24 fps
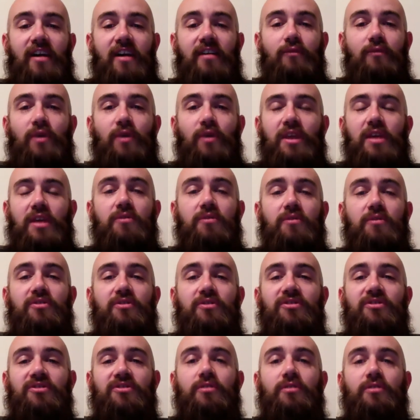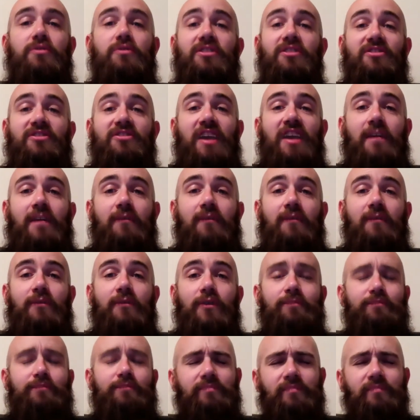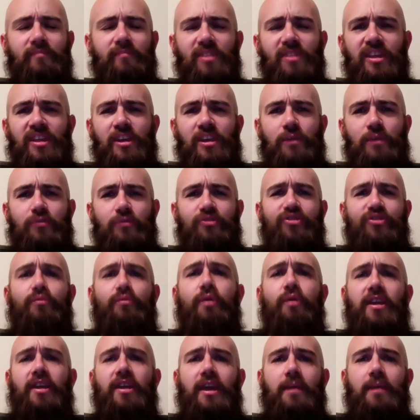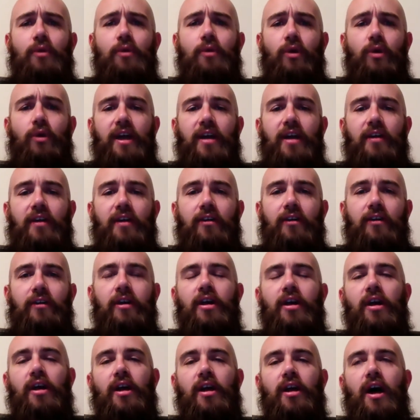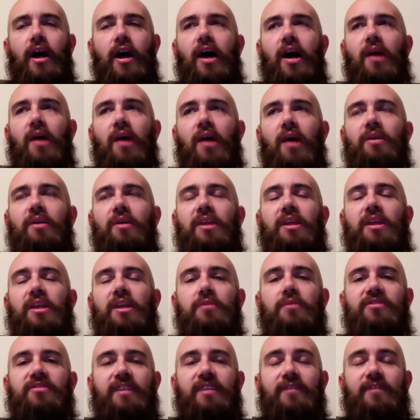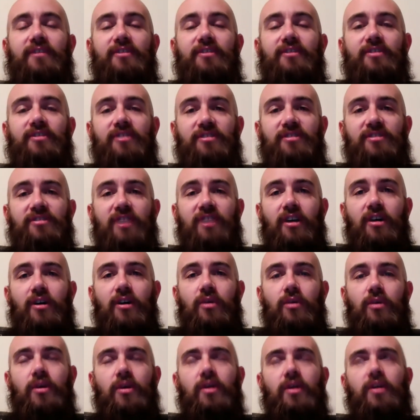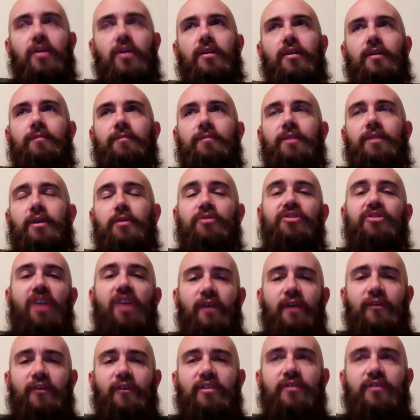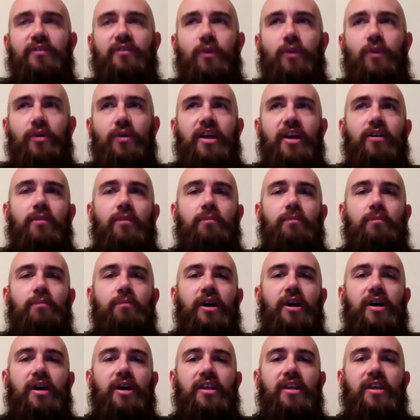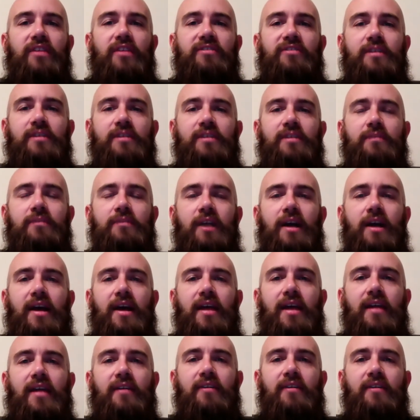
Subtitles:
when he was at Stanford, he was the run game coordinator. When he was in San Francisco, he was the offensive coordinator, but it seemed like